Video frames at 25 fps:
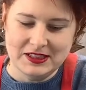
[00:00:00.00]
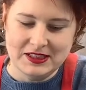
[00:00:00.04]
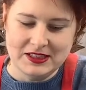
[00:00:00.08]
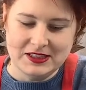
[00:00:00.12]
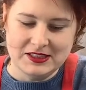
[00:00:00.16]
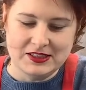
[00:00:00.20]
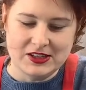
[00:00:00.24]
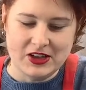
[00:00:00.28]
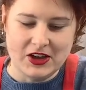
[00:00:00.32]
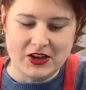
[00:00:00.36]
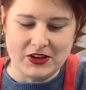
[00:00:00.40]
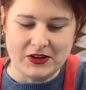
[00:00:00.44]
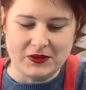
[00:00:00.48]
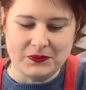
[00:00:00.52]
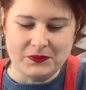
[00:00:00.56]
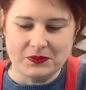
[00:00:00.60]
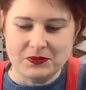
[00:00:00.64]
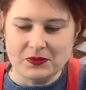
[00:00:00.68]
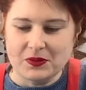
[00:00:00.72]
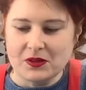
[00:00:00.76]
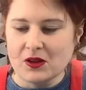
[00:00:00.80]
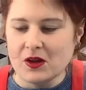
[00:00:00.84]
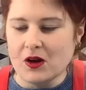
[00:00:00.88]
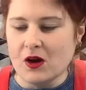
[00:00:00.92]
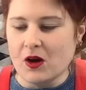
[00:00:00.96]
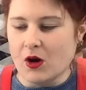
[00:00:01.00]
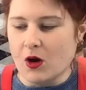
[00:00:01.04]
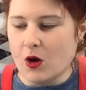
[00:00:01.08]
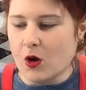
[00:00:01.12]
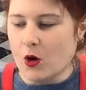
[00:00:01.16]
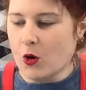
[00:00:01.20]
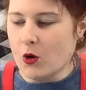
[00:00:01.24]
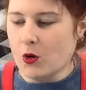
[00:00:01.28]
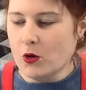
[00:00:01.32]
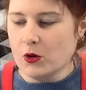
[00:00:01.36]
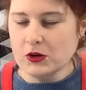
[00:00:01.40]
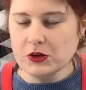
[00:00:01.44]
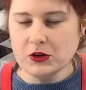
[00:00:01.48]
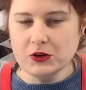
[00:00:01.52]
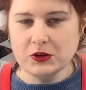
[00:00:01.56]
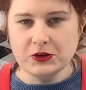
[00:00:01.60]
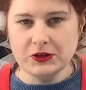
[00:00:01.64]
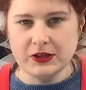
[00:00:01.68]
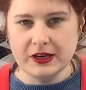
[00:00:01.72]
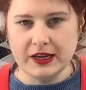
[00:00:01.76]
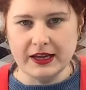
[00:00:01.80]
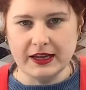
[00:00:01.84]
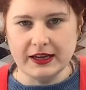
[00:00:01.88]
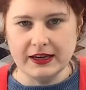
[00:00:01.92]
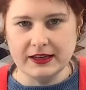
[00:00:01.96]
So all you
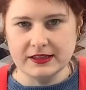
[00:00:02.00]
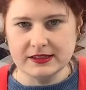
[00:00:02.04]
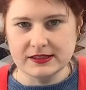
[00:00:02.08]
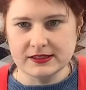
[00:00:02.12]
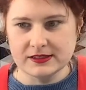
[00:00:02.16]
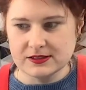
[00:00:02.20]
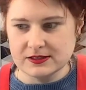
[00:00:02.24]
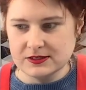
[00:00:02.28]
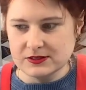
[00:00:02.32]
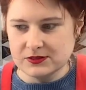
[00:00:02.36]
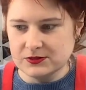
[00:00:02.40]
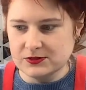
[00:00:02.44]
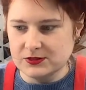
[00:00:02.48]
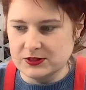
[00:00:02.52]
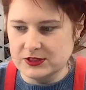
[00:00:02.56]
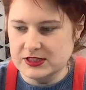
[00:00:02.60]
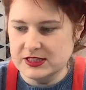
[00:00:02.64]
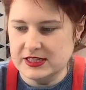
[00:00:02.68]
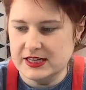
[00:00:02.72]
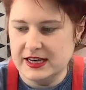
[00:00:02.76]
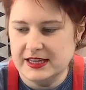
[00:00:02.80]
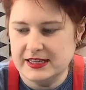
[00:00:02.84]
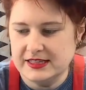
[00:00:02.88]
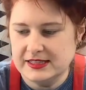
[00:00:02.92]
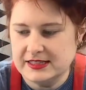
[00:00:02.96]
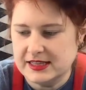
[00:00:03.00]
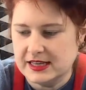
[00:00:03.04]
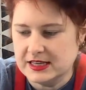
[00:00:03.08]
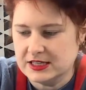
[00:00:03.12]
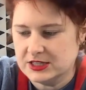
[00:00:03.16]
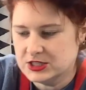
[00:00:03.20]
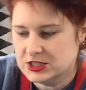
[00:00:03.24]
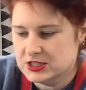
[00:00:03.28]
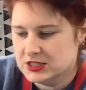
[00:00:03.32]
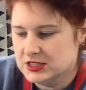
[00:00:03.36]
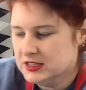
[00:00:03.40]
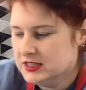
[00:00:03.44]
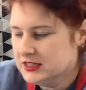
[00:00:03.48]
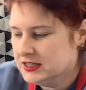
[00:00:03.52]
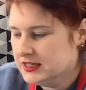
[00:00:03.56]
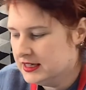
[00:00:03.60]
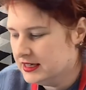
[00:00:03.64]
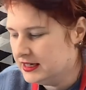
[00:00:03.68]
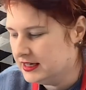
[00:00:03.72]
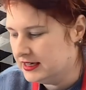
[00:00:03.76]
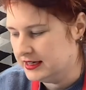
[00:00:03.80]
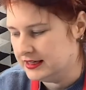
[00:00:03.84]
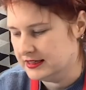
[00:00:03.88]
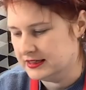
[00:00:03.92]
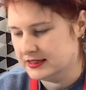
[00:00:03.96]
need for today's session
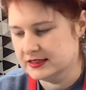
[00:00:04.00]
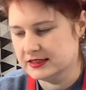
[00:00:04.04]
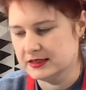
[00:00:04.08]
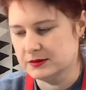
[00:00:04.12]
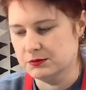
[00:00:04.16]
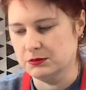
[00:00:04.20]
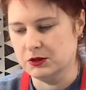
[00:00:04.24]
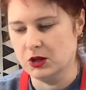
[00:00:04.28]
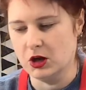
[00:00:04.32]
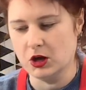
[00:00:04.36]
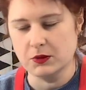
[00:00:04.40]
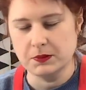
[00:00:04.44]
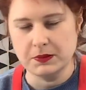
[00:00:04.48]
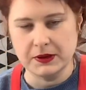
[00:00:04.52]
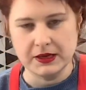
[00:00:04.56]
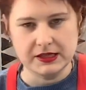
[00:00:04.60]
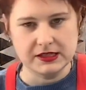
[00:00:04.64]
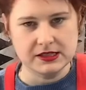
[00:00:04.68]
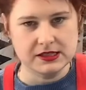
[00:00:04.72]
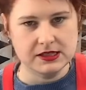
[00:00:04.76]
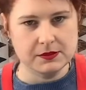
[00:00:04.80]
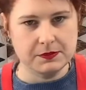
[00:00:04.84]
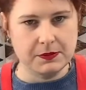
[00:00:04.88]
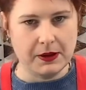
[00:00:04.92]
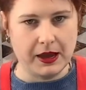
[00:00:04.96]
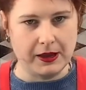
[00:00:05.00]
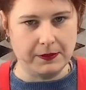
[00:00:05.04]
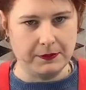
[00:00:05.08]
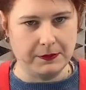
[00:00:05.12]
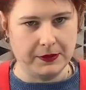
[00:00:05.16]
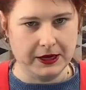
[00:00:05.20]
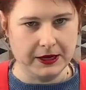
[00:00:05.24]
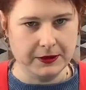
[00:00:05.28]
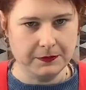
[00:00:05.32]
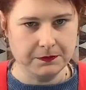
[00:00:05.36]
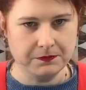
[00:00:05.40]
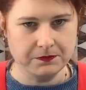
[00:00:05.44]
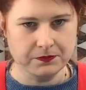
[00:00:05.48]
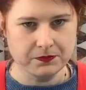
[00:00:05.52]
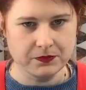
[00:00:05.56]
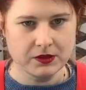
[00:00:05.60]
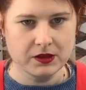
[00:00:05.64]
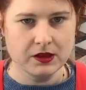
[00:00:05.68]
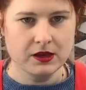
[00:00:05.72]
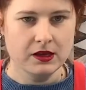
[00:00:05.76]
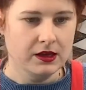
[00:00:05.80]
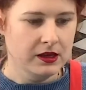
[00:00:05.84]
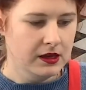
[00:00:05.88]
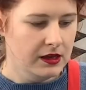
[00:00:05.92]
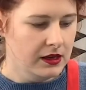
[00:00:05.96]
is some long pieces of paper.
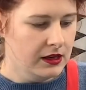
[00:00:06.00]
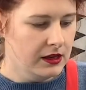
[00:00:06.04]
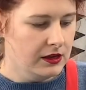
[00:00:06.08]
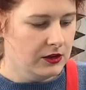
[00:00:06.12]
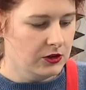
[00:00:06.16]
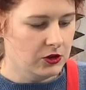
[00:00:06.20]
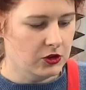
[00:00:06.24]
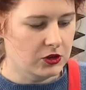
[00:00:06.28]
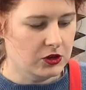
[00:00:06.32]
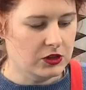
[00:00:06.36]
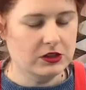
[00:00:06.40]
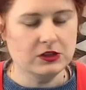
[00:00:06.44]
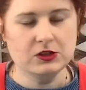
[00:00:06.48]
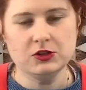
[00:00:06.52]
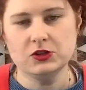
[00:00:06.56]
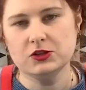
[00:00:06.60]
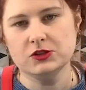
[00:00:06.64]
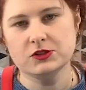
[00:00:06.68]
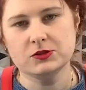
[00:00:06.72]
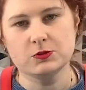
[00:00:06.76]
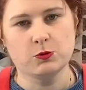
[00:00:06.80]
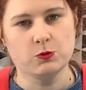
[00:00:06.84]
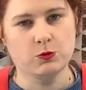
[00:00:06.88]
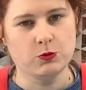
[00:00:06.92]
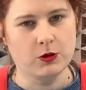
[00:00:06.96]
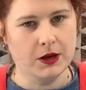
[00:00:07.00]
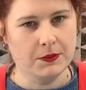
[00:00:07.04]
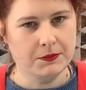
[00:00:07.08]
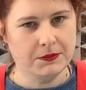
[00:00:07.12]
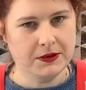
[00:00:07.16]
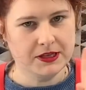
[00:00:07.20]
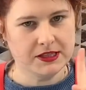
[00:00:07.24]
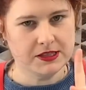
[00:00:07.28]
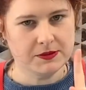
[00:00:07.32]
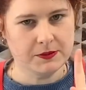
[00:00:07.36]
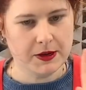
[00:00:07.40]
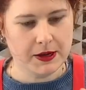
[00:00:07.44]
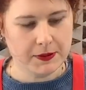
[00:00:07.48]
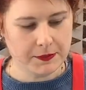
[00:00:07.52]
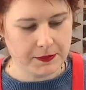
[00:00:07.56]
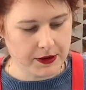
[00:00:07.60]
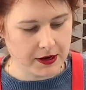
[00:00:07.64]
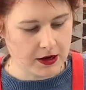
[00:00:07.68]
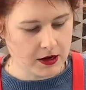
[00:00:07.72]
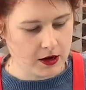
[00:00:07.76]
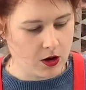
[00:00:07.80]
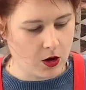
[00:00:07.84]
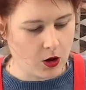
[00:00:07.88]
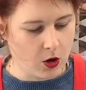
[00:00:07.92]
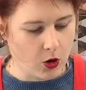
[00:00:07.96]
You can use one piece of
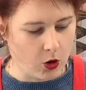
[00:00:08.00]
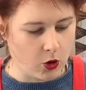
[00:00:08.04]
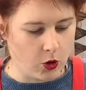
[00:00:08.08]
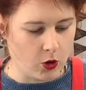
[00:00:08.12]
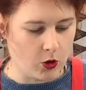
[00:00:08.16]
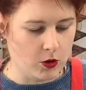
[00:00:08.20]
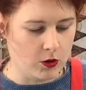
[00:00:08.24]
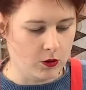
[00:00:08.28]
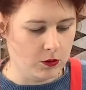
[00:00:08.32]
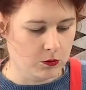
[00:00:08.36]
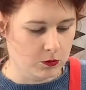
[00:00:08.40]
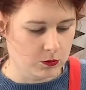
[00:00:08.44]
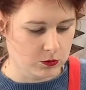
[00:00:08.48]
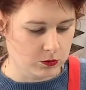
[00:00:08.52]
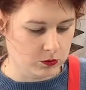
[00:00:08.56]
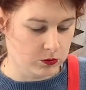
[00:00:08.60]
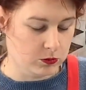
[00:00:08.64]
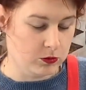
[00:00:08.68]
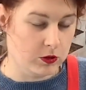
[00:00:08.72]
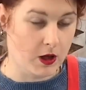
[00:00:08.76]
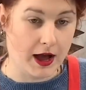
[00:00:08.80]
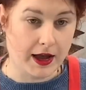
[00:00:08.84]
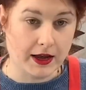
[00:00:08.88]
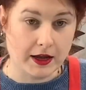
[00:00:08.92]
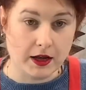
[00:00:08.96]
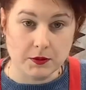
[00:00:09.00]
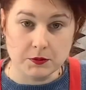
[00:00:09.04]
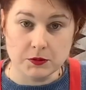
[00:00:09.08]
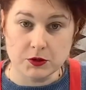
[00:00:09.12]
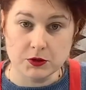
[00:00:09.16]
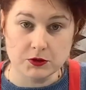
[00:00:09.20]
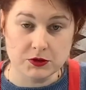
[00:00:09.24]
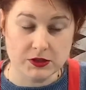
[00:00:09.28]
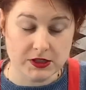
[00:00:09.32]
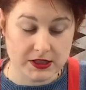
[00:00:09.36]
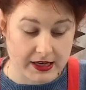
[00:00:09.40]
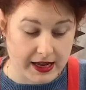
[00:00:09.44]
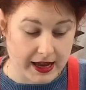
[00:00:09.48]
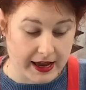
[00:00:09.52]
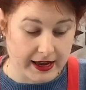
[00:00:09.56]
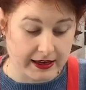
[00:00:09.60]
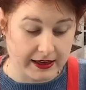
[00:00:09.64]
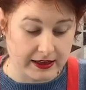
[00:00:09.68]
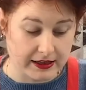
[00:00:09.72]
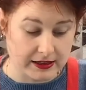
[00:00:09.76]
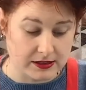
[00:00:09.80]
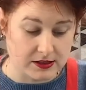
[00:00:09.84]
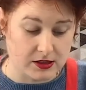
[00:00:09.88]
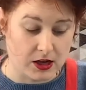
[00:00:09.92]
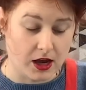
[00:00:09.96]
paper, or like I'm doing today
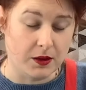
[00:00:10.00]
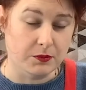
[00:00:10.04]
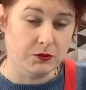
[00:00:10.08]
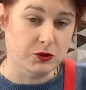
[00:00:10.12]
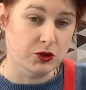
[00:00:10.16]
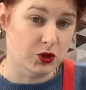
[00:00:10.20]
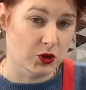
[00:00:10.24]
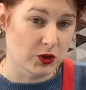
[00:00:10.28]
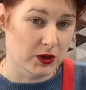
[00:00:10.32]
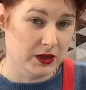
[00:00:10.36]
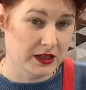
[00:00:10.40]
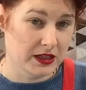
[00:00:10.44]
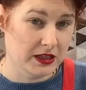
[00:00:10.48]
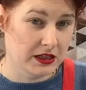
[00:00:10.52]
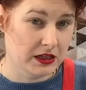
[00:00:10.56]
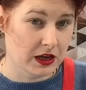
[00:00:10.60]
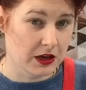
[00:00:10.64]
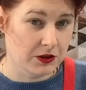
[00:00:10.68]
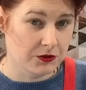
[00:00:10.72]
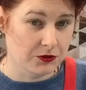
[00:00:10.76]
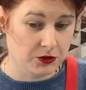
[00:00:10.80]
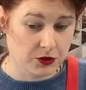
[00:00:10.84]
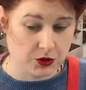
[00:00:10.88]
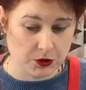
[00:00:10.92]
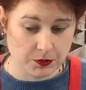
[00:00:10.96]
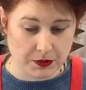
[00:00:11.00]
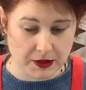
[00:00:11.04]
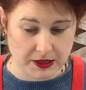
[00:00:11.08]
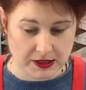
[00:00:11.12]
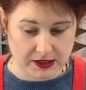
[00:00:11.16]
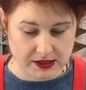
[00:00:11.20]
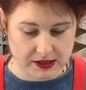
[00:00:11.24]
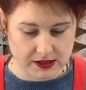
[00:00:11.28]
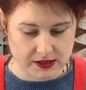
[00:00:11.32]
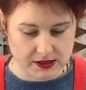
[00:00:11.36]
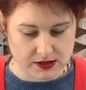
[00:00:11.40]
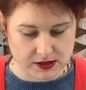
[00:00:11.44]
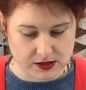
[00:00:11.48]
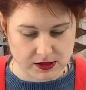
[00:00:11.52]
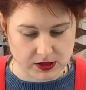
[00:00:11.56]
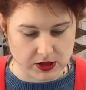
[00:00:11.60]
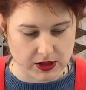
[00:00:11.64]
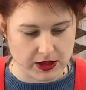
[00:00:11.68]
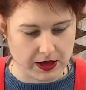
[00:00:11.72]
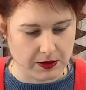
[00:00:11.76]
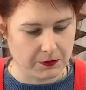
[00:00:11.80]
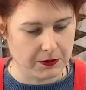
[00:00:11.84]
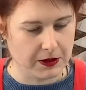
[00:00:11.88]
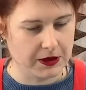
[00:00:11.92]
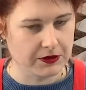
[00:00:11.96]
is I'm joining a few pieces so
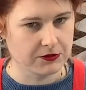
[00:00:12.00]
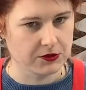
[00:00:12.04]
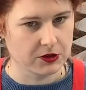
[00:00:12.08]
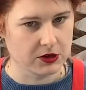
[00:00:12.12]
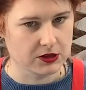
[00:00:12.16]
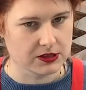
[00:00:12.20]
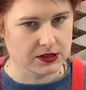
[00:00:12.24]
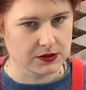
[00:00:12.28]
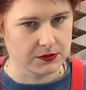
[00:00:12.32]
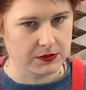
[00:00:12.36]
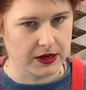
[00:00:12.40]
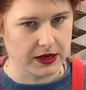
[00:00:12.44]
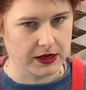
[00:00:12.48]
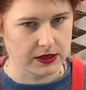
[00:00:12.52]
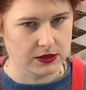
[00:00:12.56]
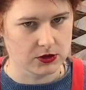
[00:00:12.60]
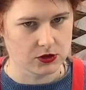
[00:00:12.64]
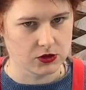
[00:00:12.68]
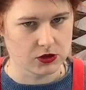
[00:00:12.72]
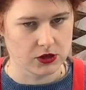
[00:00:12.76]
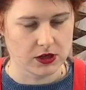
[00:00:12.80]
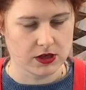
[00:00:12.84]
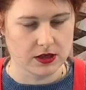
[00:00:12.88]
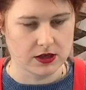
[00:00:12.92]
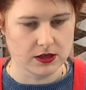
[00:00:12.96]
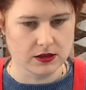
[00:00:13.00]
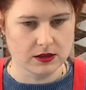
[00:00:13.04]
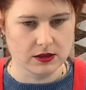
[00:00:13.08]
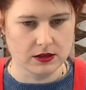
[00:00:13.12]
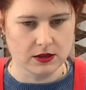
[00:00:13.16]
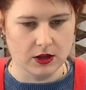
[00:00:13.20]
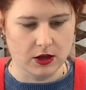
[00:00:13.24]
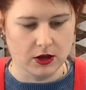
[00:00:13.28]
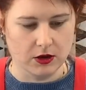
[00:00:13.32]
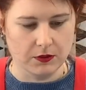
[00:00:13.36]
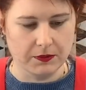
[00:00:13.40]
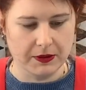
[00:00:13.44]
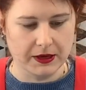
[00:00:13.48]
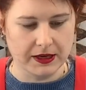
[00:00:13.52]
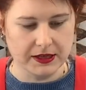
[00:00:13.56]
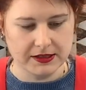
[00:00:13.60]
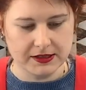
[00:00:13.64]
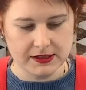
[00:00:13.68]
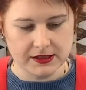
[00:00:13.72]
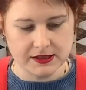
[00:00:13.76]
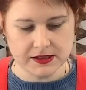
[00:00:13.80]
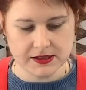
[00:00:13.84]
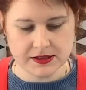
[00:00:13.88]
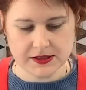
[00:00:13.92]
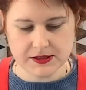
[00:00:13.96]
that way I've got some extra long
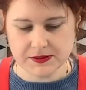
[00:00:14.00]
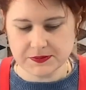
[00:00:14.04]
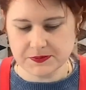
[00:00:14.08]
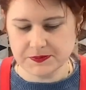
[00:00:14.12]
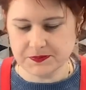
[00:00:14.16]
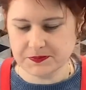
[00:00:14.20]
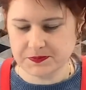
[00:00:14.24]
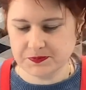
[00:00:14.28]
pieces.